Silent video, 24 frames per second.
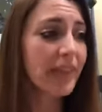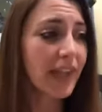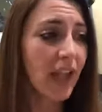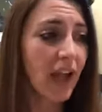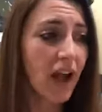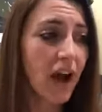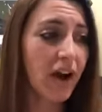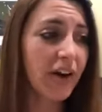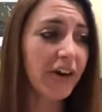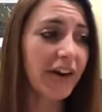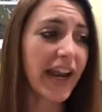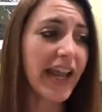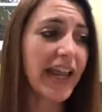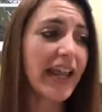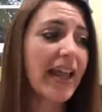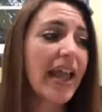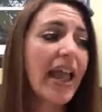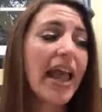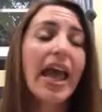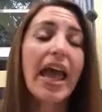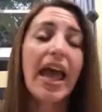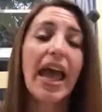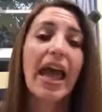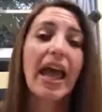All right,
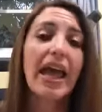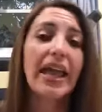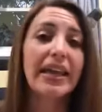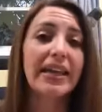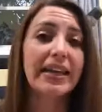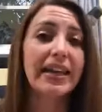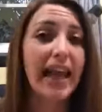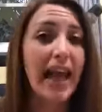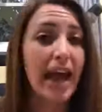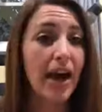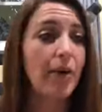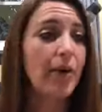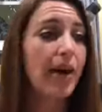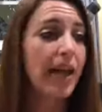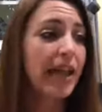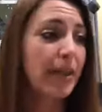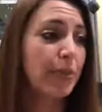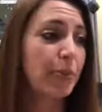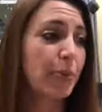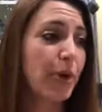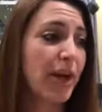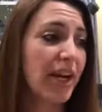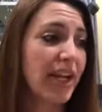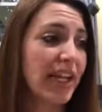now I
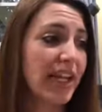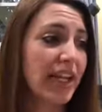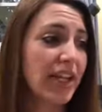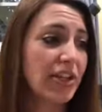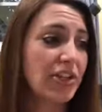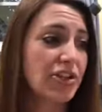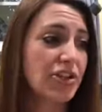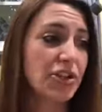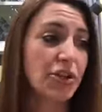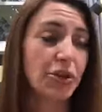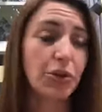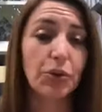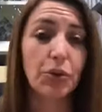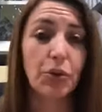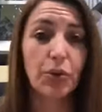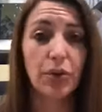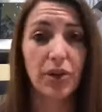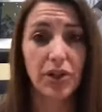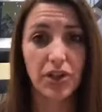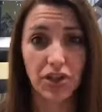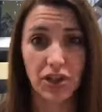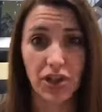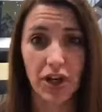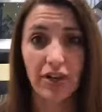am ready to
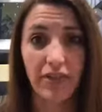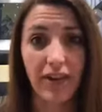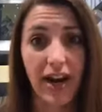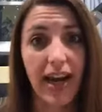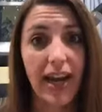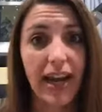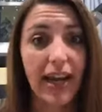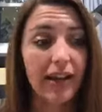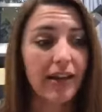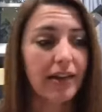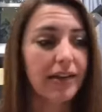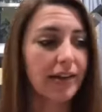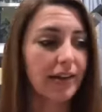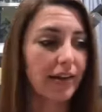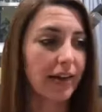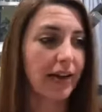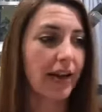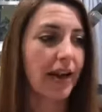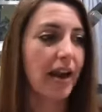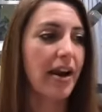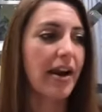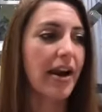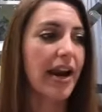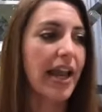start writing,
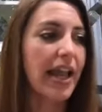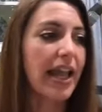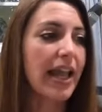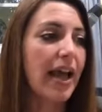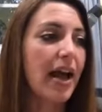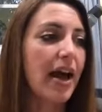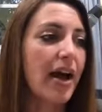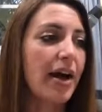all right?